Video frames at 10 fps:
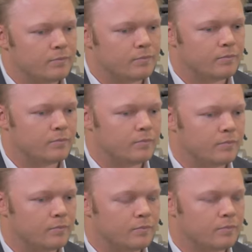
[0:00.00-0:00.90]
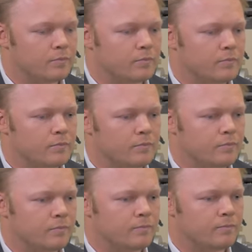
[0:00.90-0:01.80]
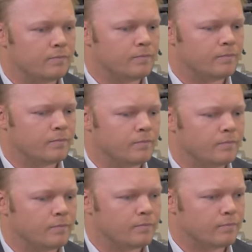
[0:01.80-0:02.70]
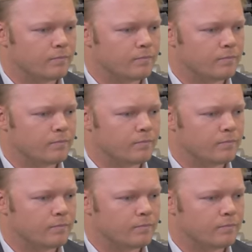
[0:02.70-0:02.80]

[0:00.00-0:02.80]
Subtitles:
(silent)